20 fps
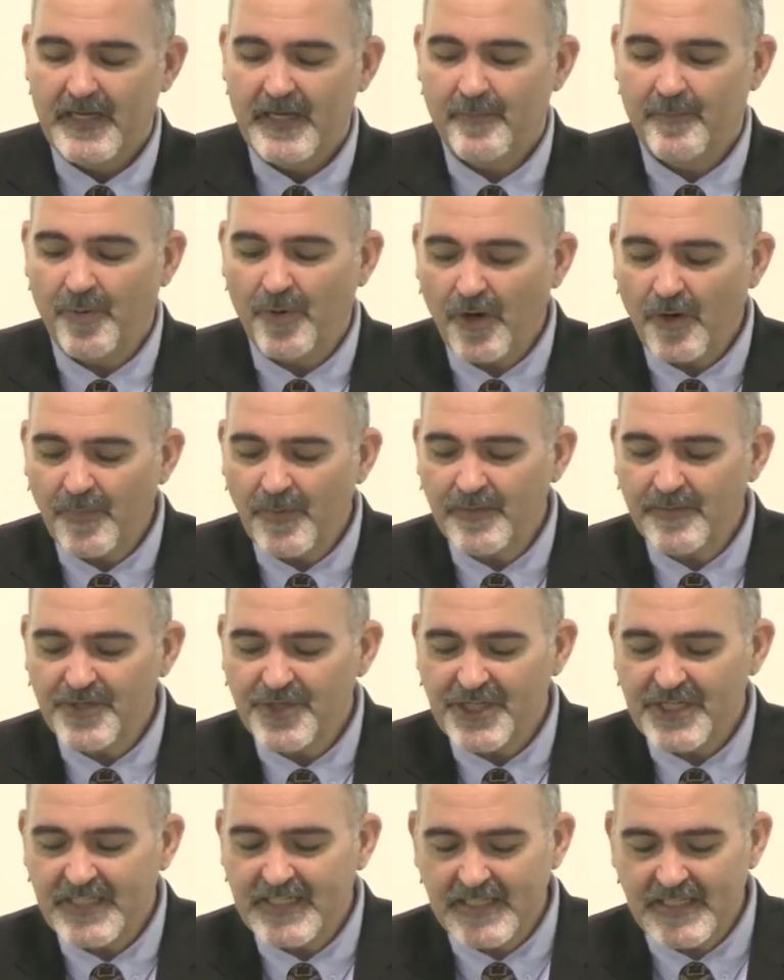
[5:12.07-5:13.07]
a problem
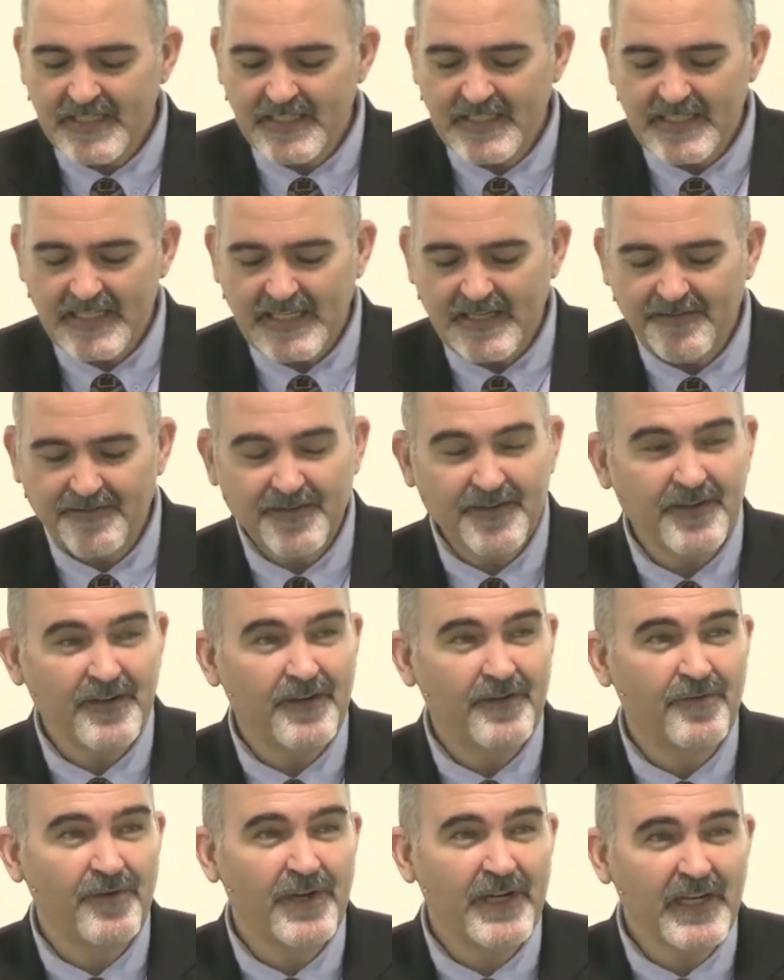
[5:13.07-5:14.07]
she didn't even
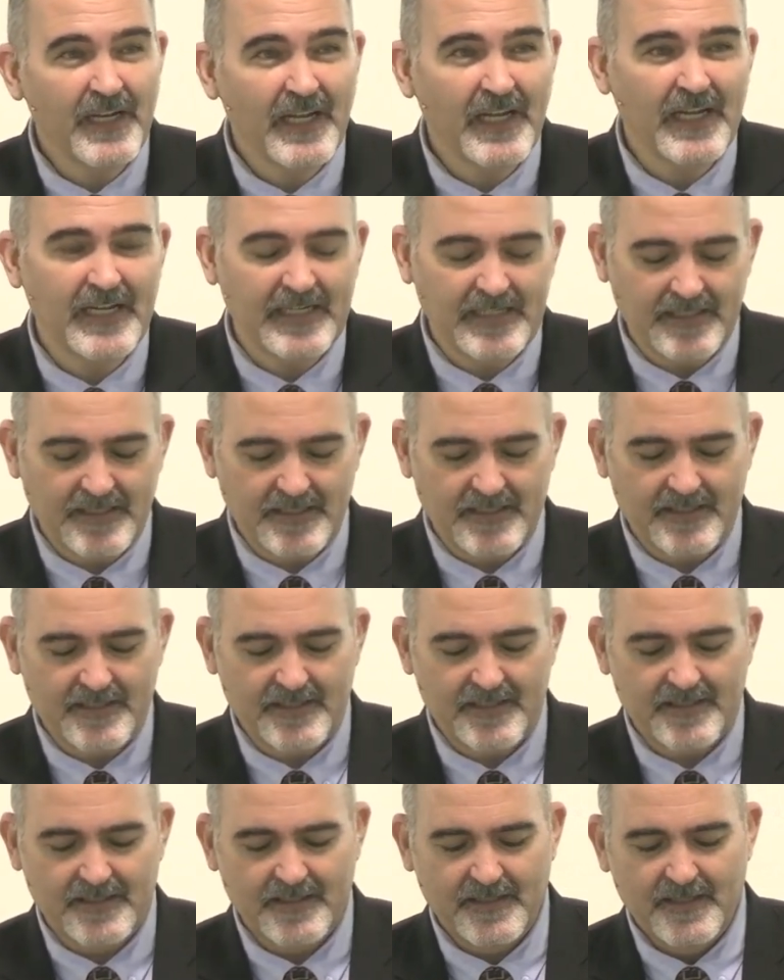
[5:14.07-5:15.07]

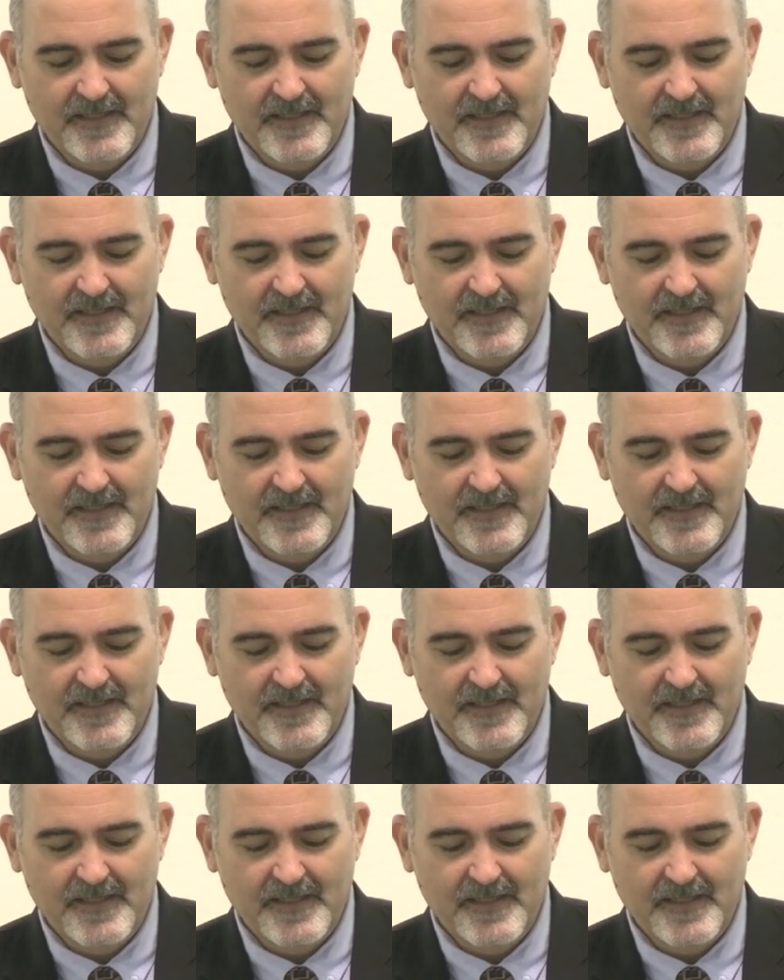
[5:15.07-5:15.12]
realize.